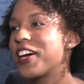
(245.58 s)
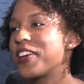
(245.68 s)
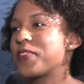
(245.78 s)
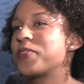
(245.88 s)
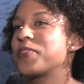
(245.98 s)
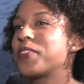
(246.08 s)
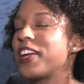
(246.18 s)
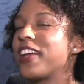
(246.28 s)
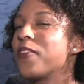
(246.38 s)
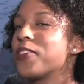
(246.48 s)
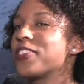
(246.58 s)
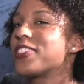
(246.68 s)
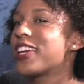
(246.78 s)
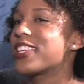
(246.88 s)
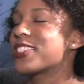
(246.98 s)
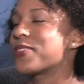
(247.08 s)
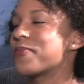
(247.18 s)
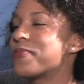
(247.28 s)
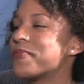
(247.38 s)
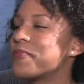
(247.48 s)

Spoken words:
just not right. I wanted to chase